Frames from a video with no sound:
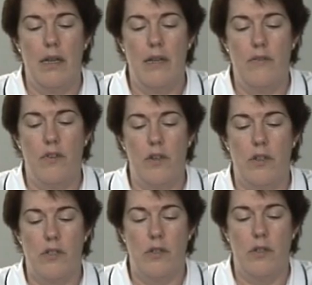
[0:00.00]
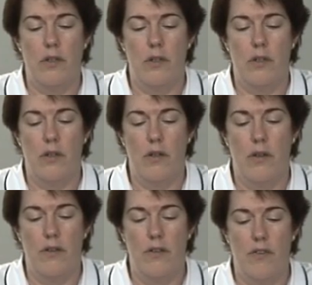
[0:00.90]
Invert
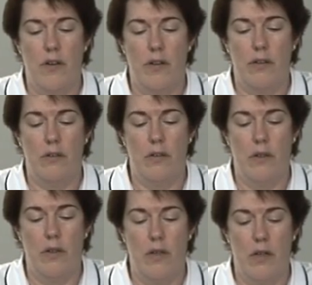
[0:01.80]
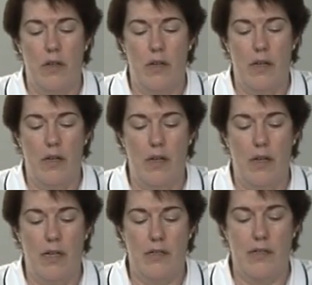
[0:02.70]
the vial
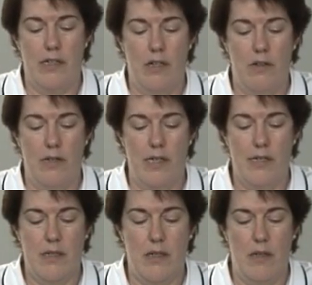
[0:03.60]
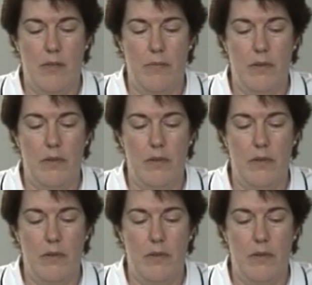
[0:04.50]
and slowly suck up